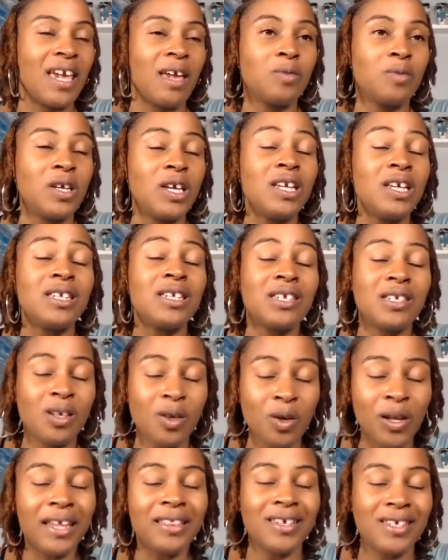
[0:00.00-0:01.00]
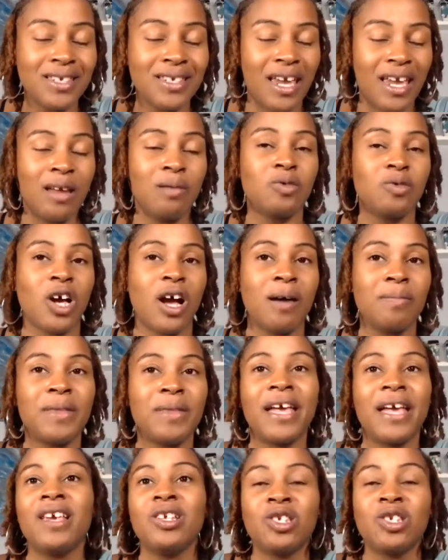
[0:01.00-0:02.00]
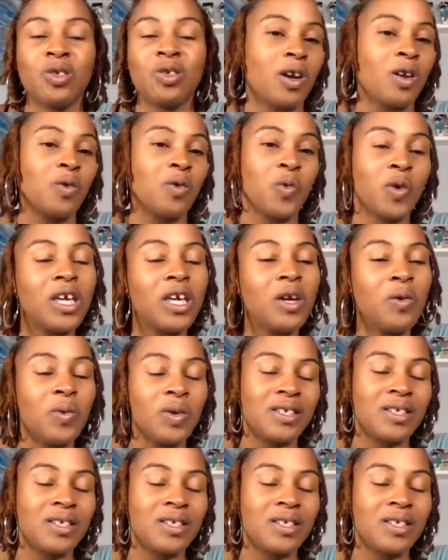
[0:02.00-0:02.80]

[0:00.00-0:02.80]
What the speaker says: he's still at the same job that he started when he was